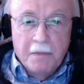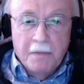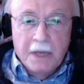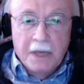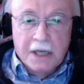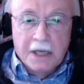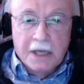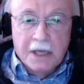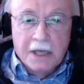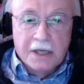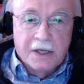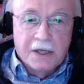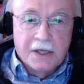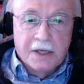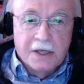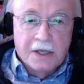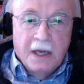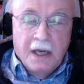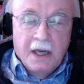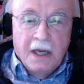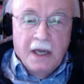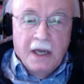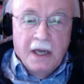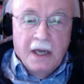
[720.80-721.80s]
miss
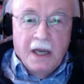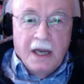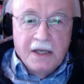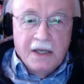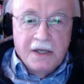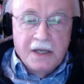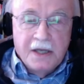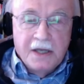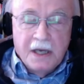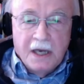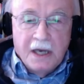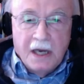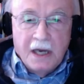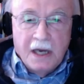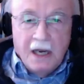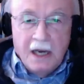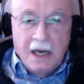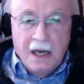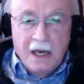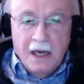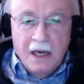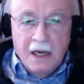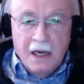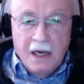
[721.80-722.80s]
is that
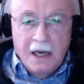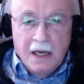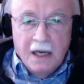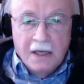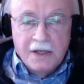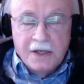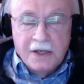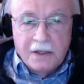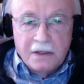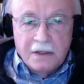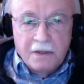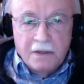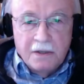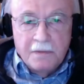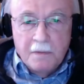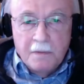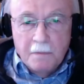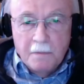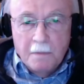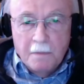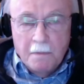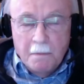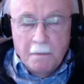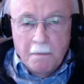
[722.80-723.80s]
in his
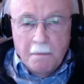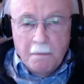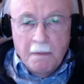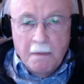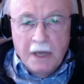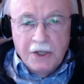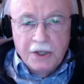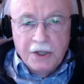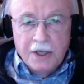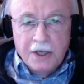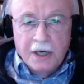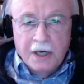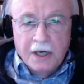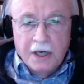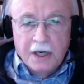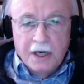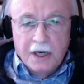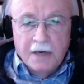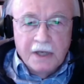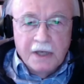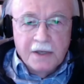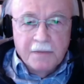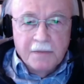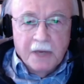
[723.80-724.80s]
mentioning of
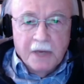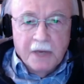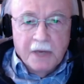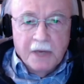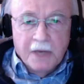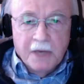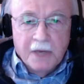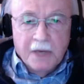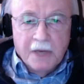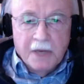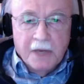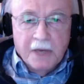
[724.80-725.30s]
the Ismaili,